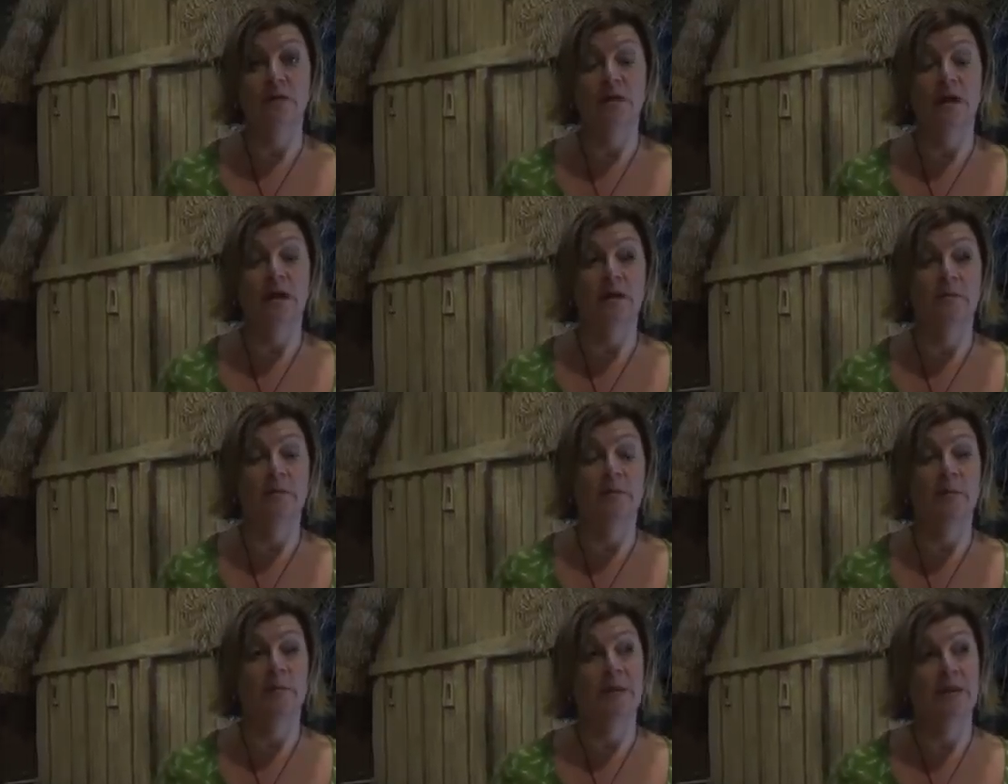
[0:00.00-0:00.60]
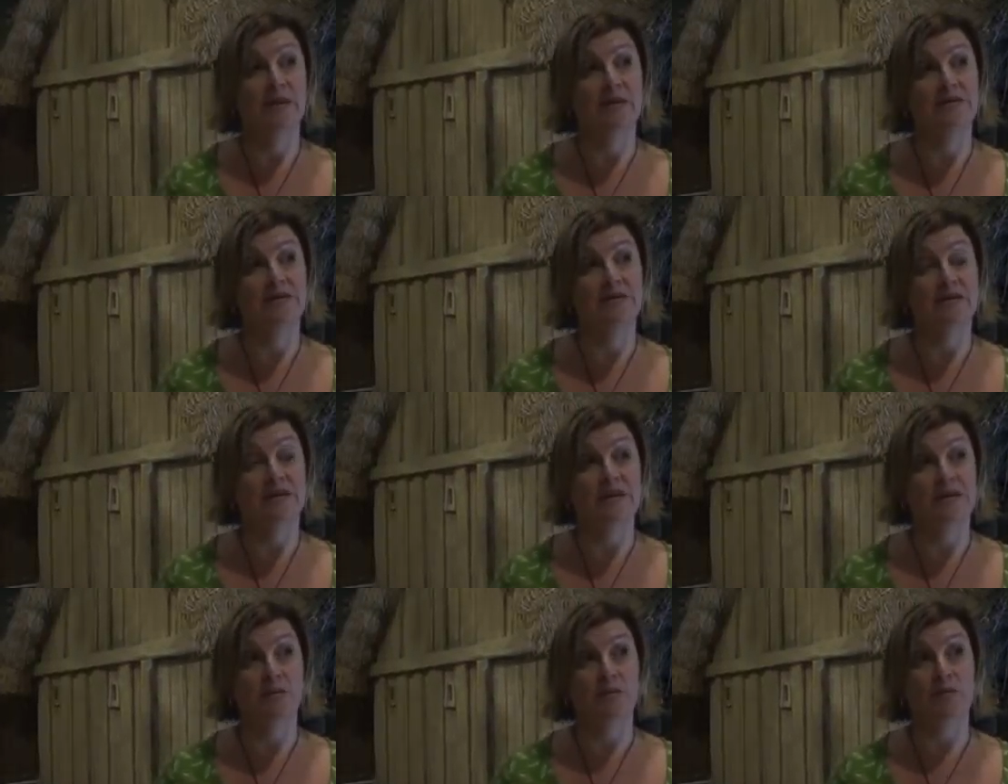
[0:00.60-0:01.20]
But because
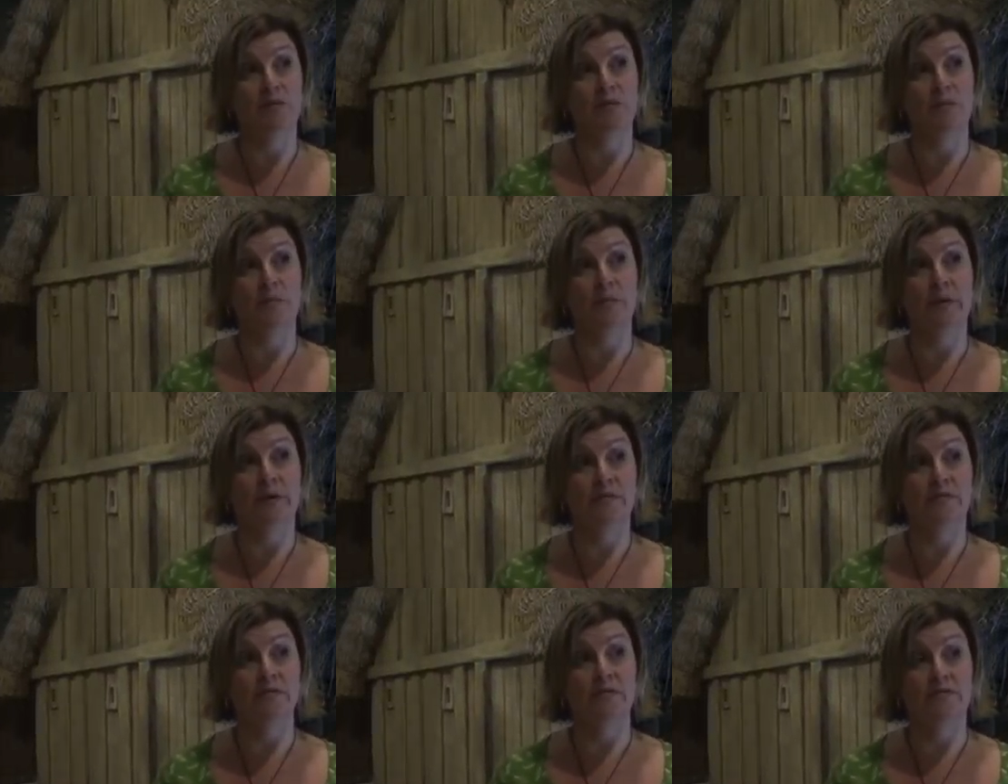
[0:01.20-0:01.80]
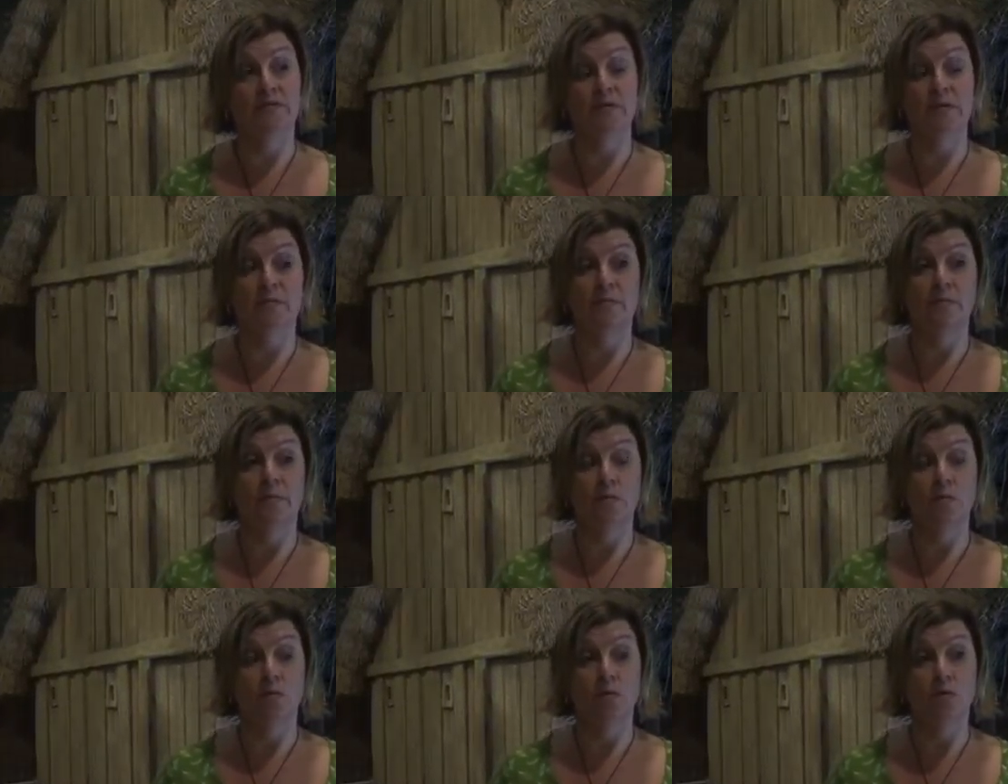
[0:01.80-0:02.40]
this was all built
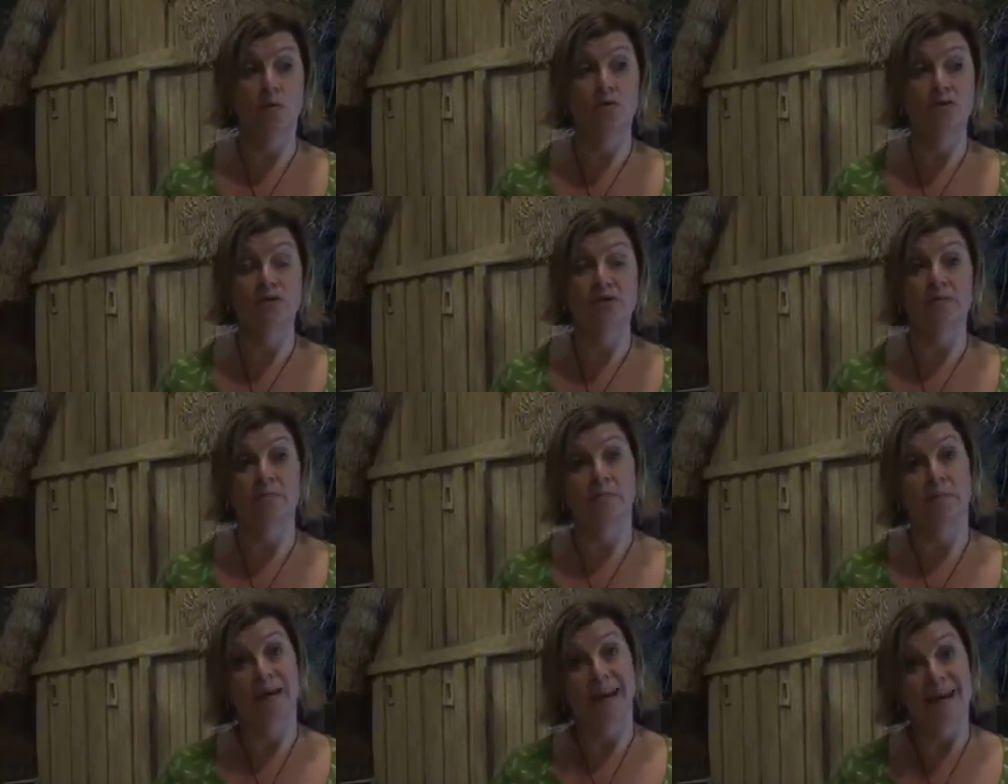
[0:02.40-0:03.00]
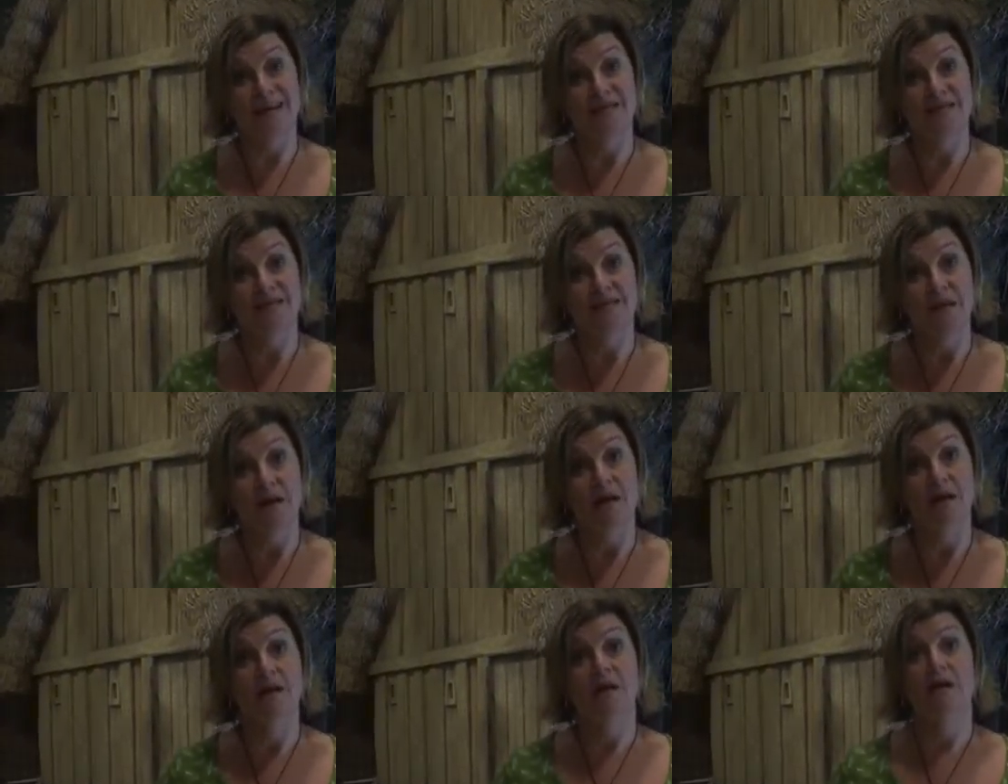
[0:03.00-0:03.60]
from wood and
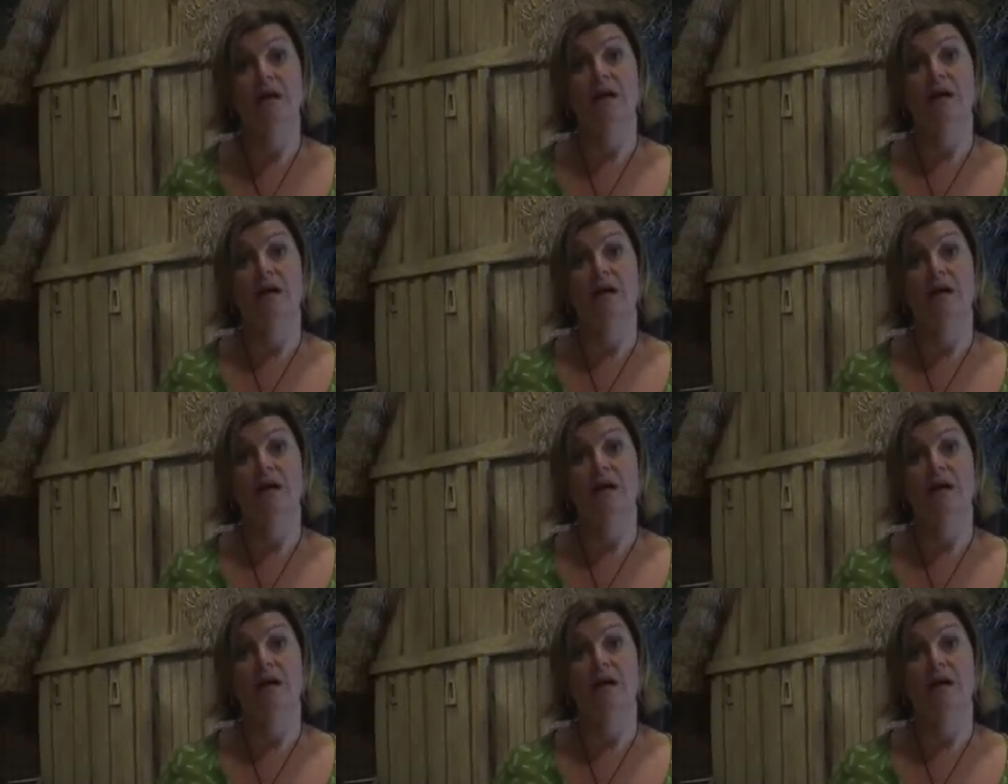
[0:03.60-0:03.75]
plaster,